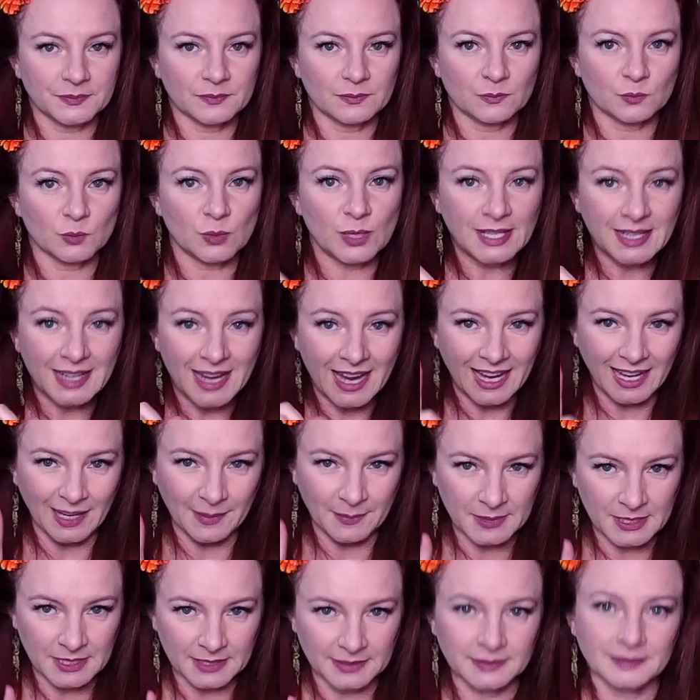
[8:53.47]

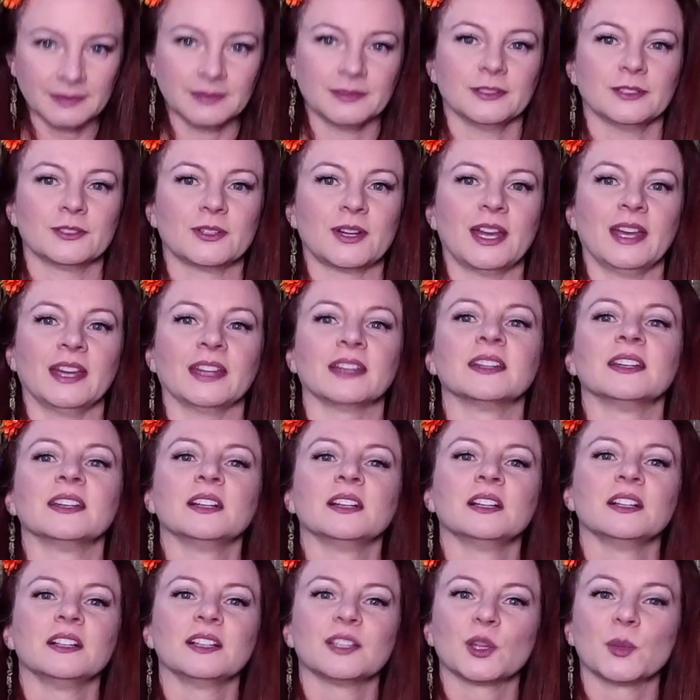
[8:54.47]
Renamed. Okay.
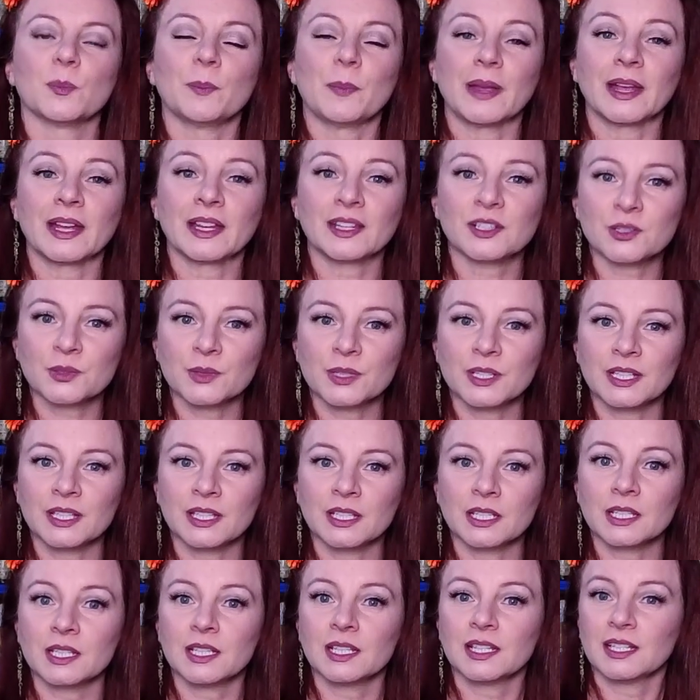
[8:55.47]
The
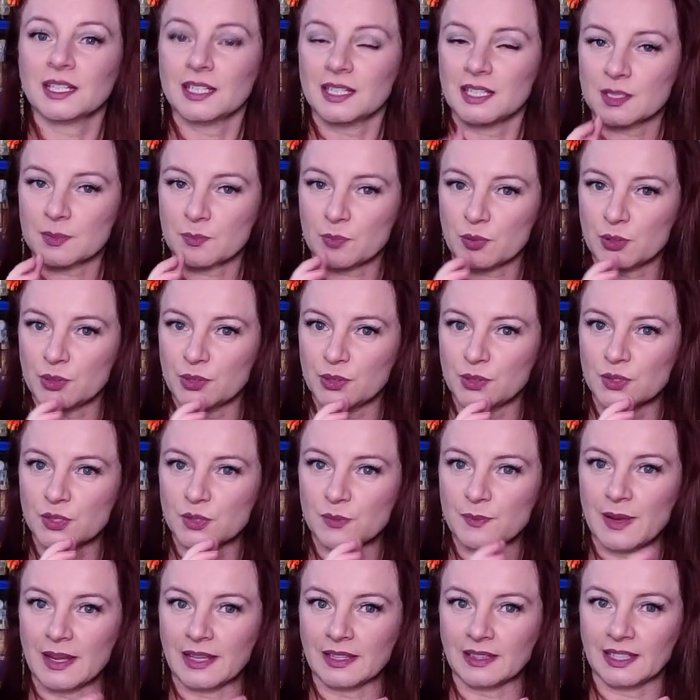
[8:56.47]
mandarin is produced
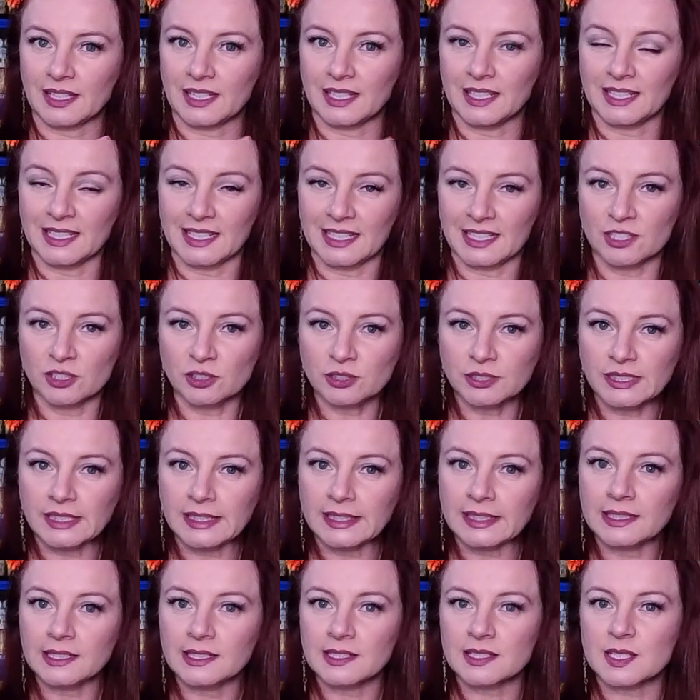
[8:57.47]
mainly in
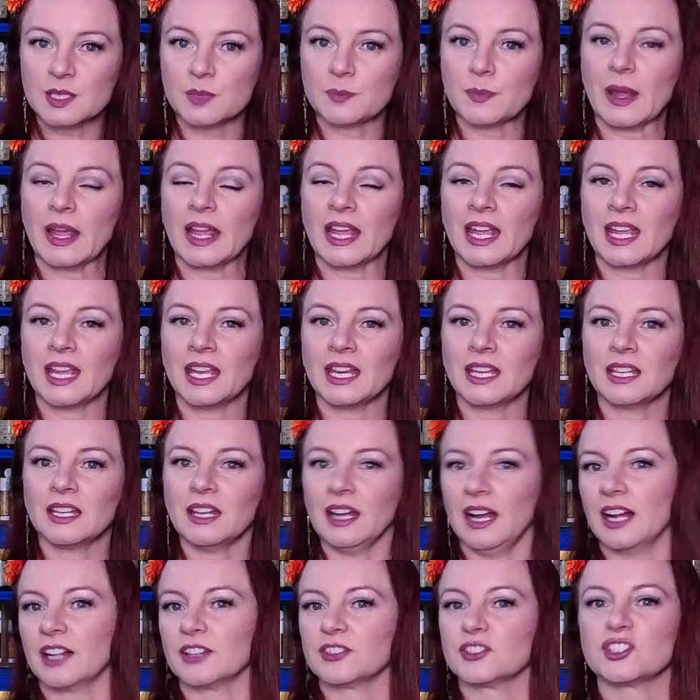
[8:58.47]
Italy, Spain,
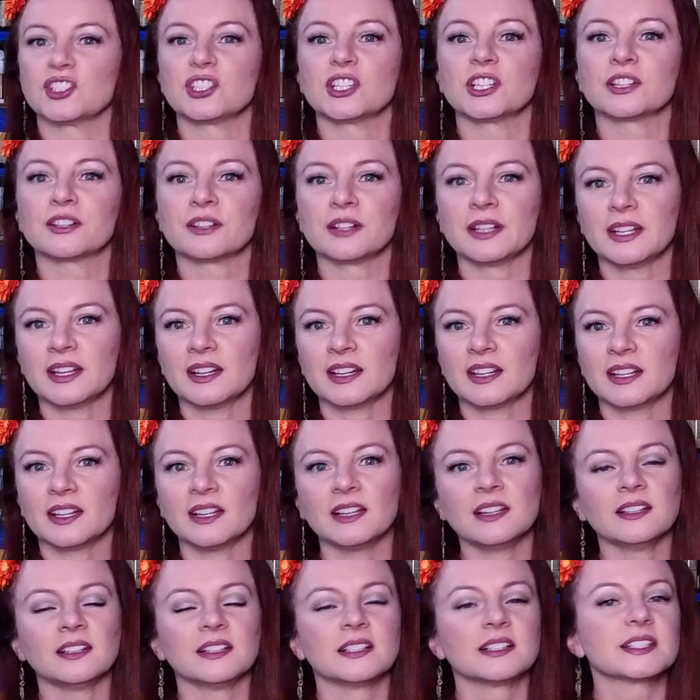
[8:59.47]
Algeria,
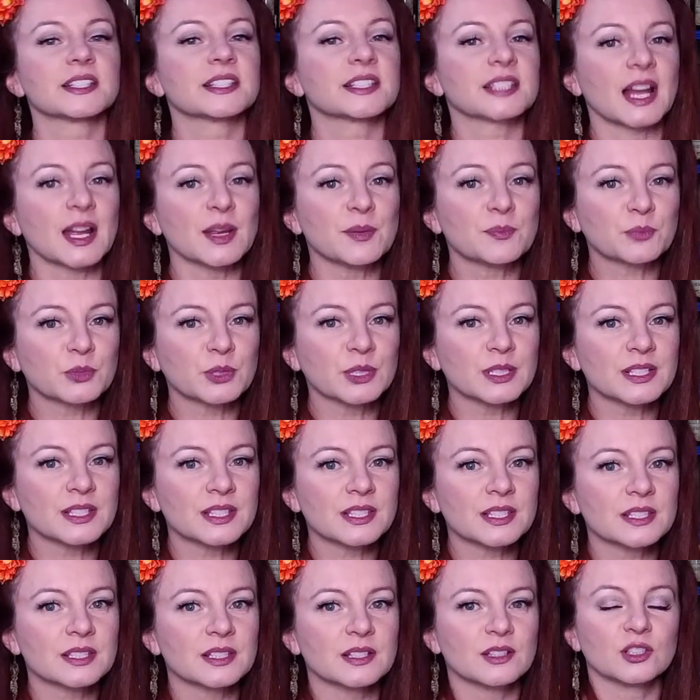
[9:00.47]

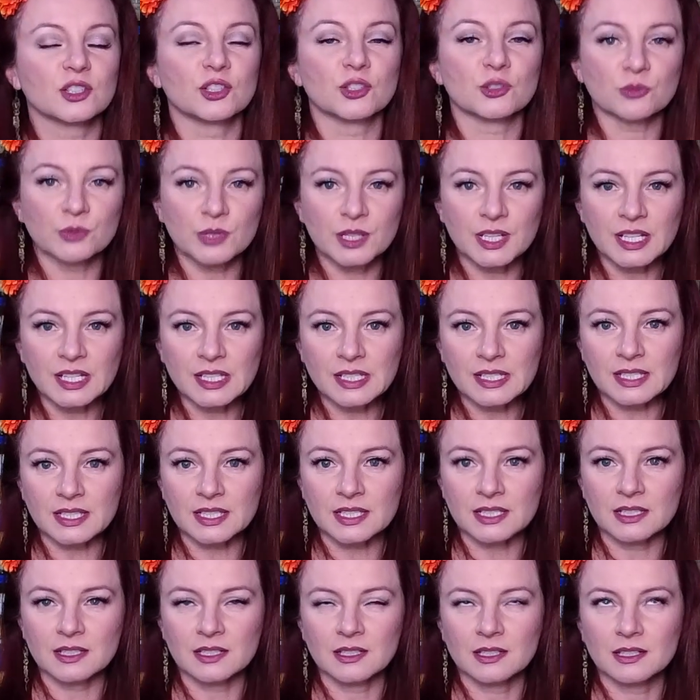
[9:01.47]
Cyprus,
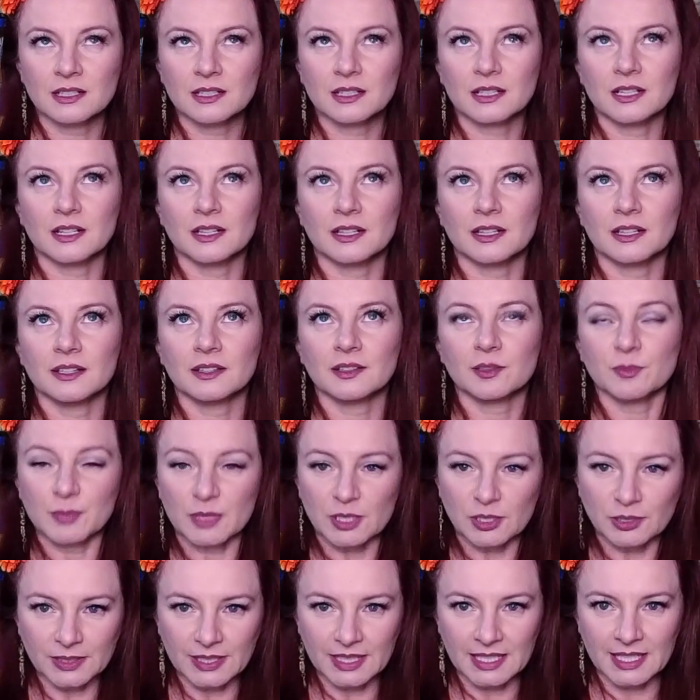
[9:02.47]
Greece, the
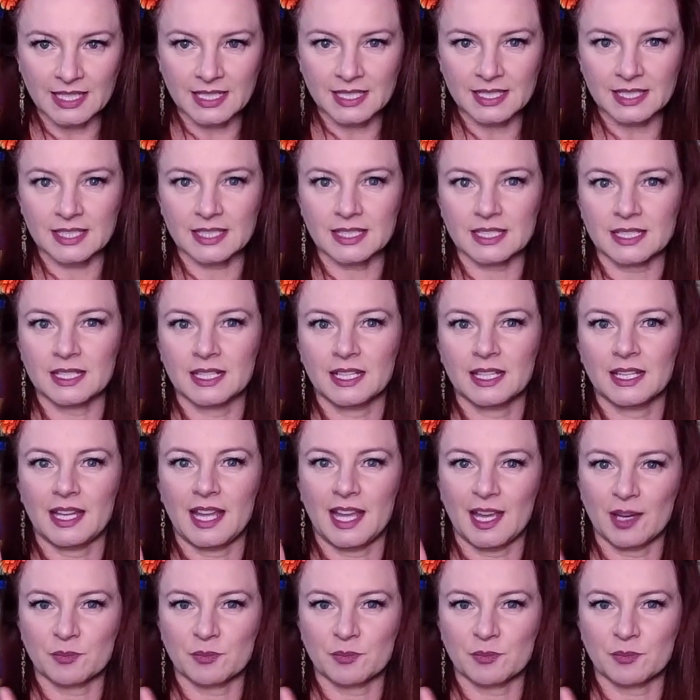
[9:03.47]
Middle East, and